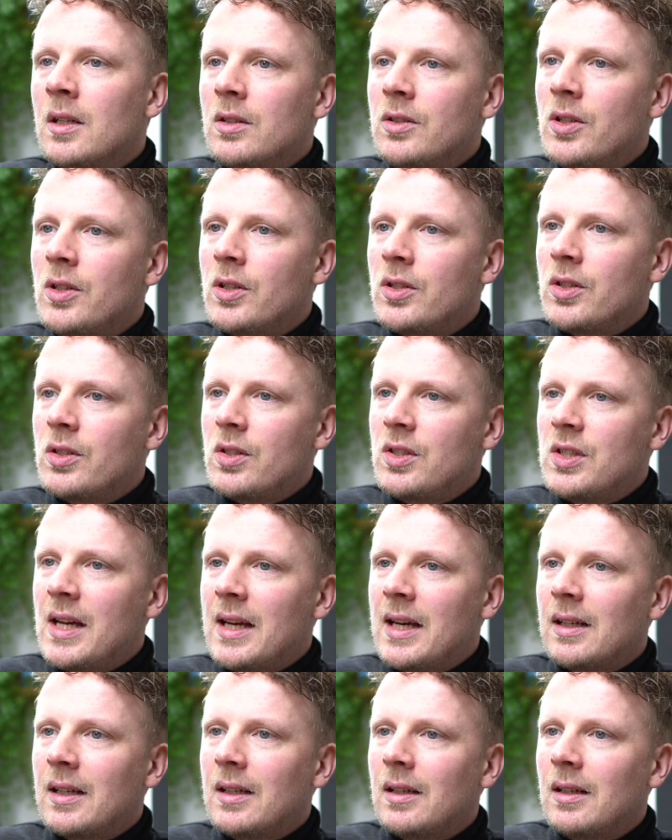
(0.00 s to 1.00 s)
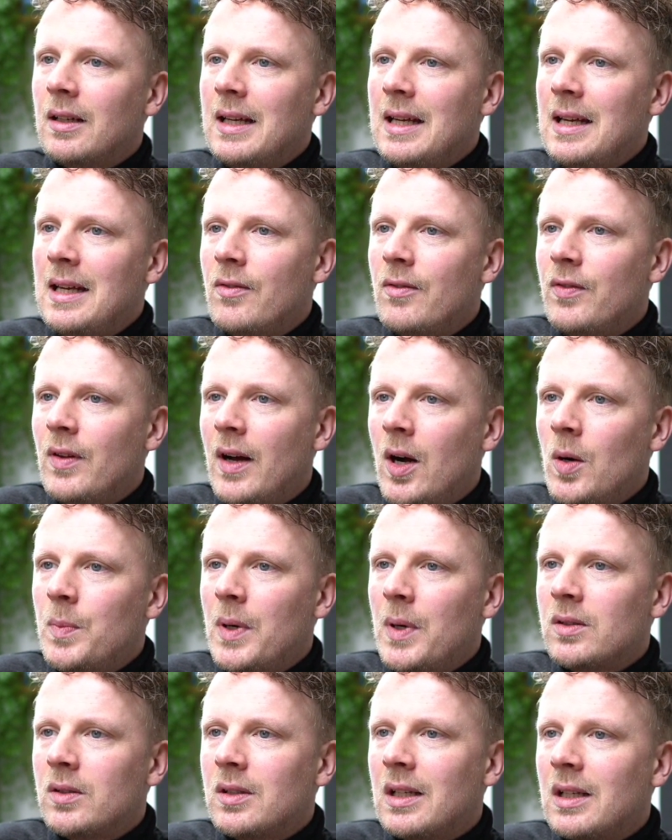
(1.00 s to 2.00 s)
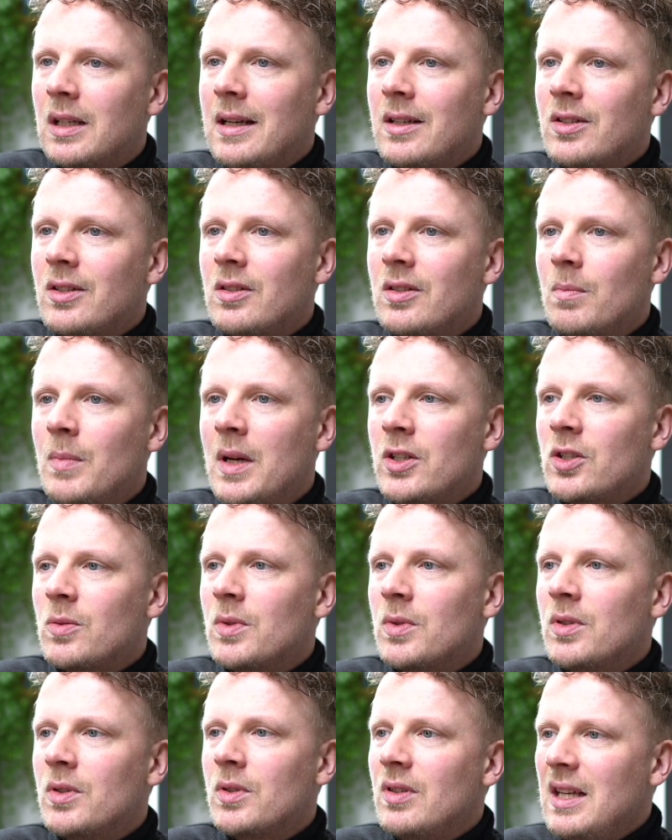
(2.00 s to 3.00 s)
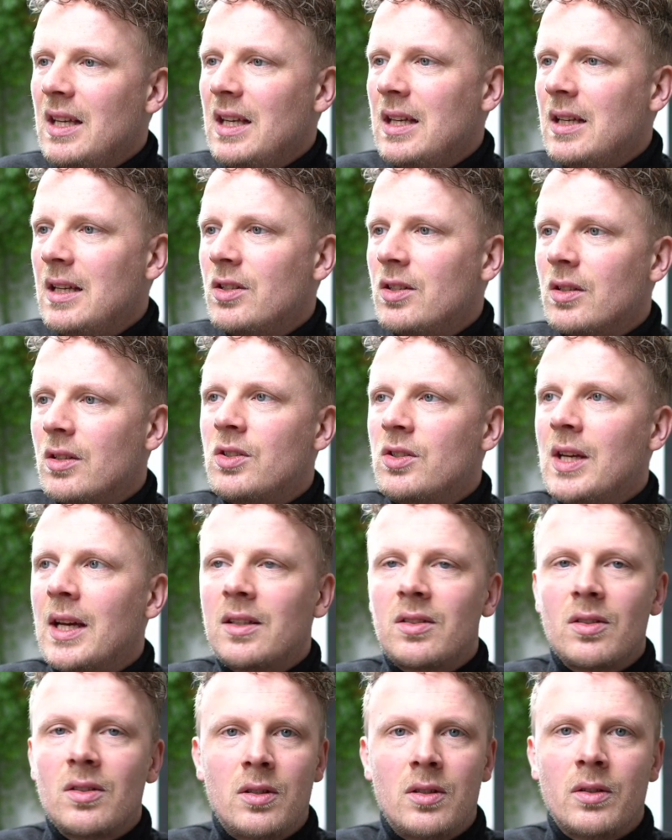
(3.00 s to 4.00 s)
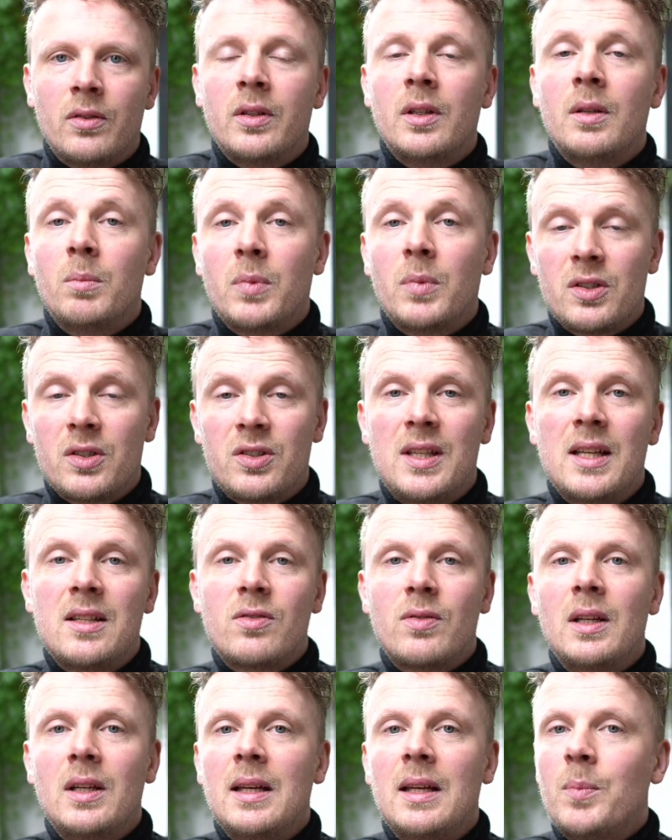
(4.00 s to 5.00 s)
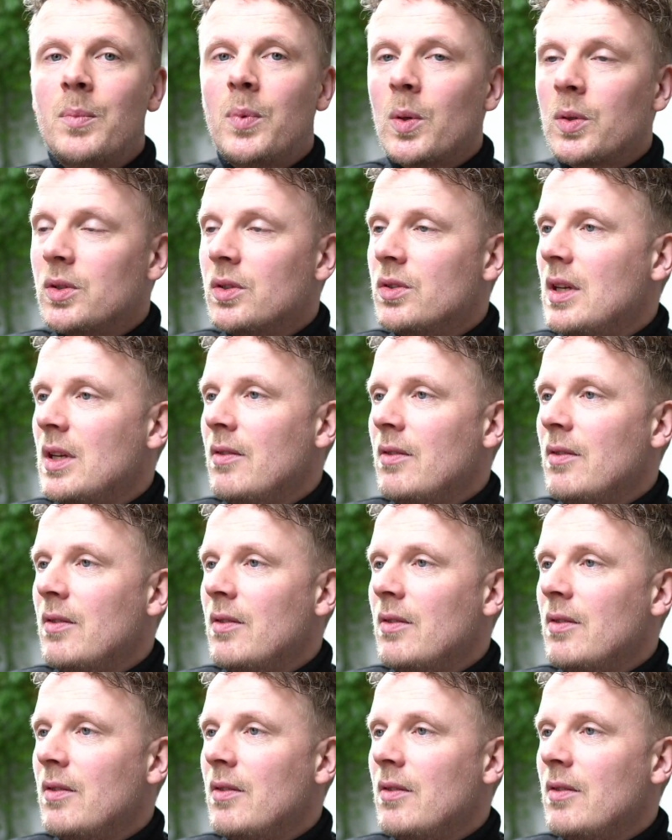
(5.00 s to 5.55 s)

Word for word: just check if outbound clicks measurement is checked on because that's really important.